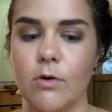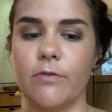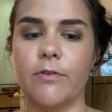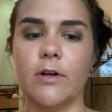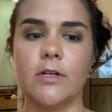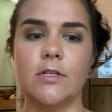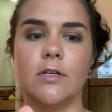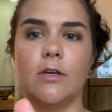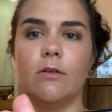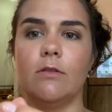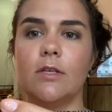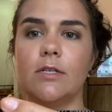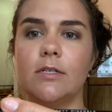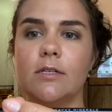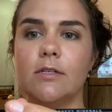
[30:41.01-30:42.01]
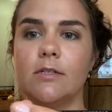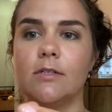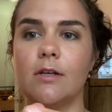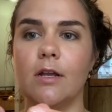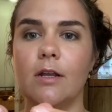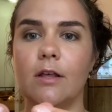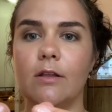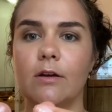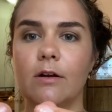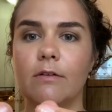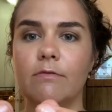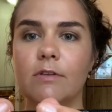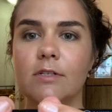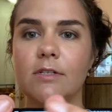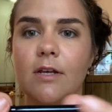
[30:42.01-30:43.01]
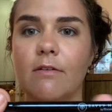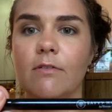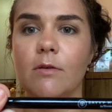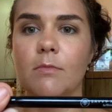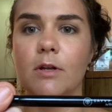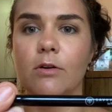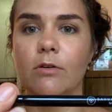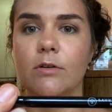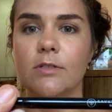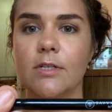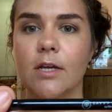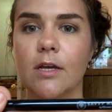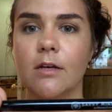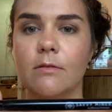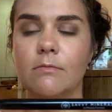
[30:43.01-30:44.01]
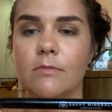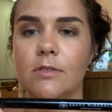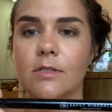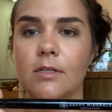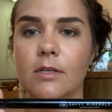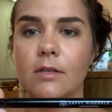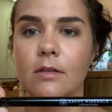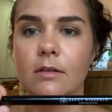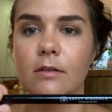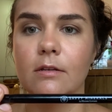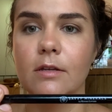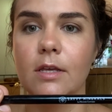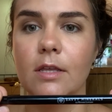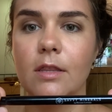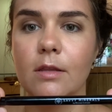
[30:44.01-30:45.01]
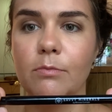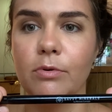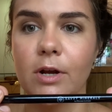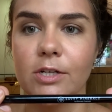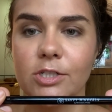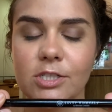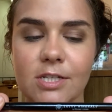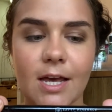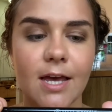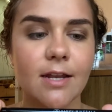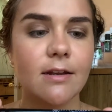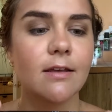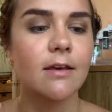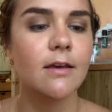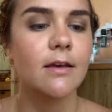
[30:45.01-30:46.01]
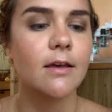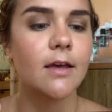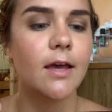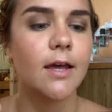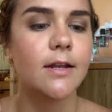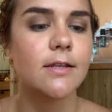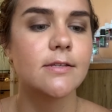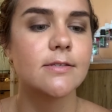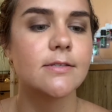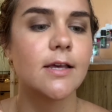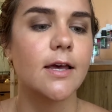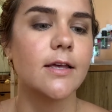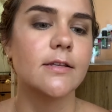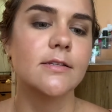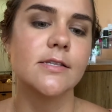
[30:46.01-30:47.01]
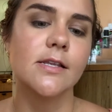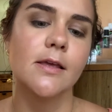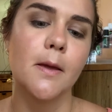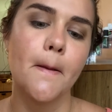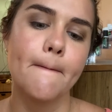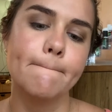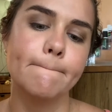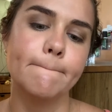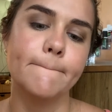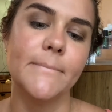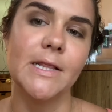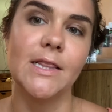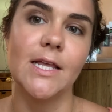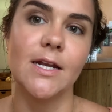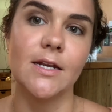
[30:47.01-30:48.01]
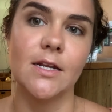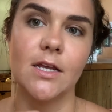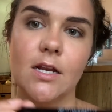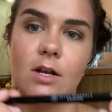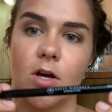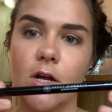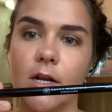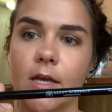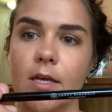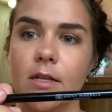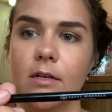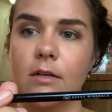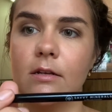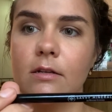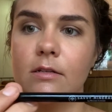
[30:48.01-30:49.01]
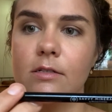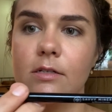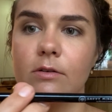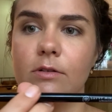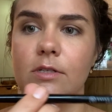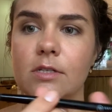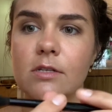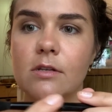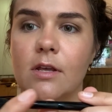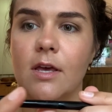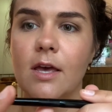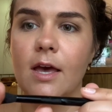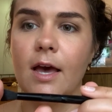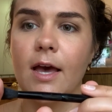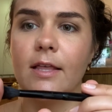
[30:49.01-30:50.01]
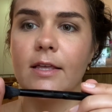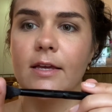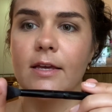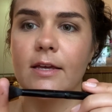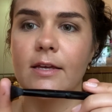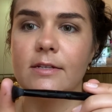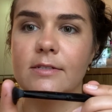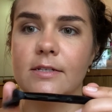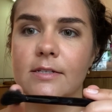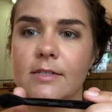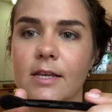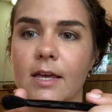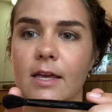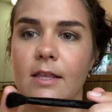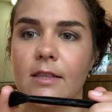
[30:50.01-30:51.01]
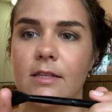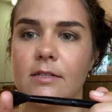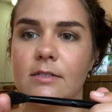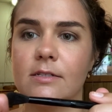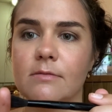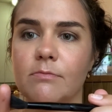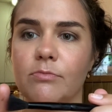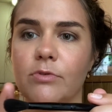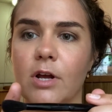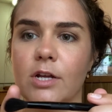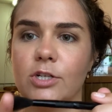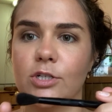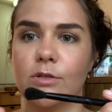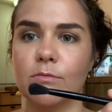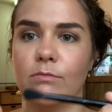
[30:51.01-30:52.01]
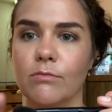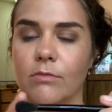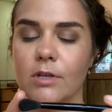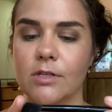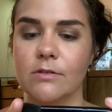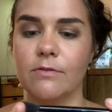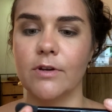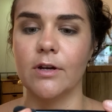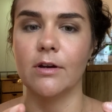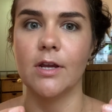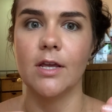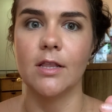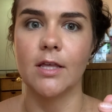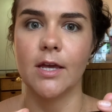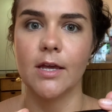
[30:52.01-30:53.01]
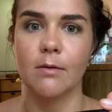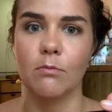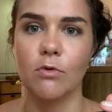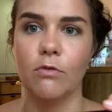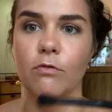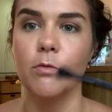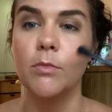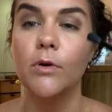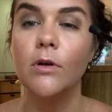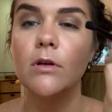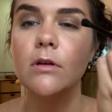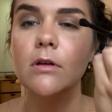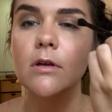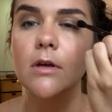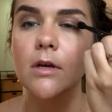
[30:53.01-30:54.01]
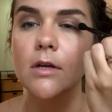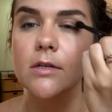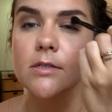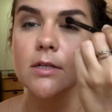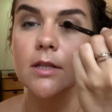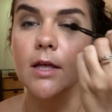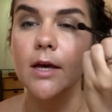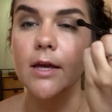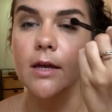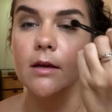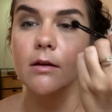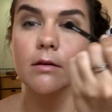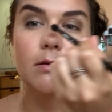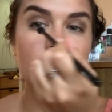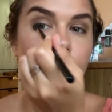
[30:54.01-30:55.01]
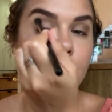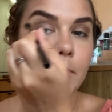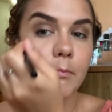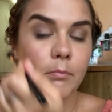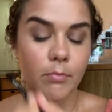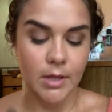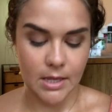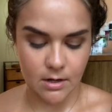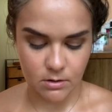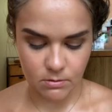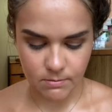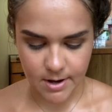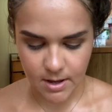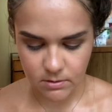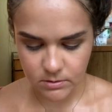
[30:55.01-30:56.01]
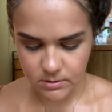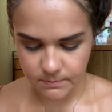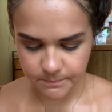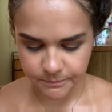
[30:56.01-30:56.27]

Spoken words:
I forgot to tell you, this is another of the Savvy Minerals that comes in the brush set, and it says blending on it. So it's, I like it because it's like, this brush is very like movable to like paint around.